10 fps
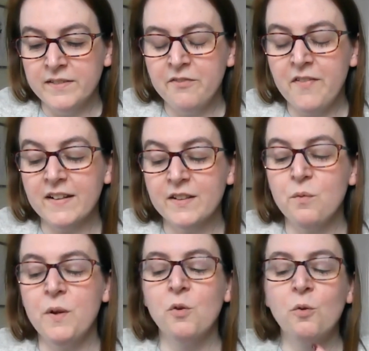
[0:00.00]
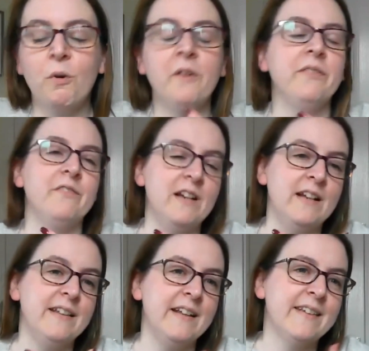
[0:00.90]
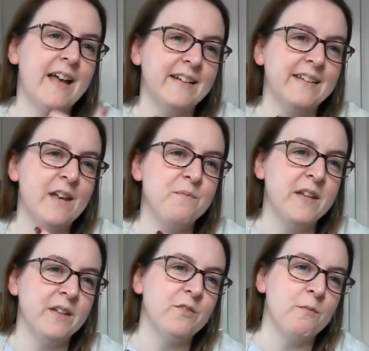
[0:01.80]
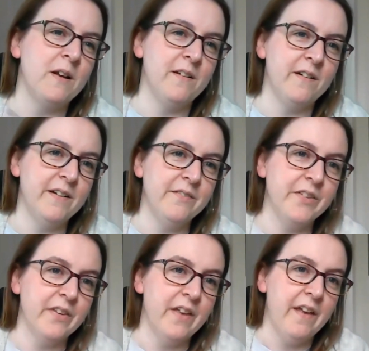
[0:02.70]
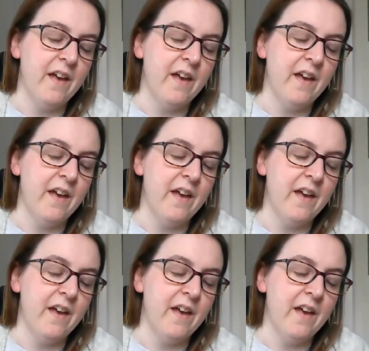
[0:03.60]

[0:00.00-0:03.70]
The fact that we all want really the exact same things from our lives.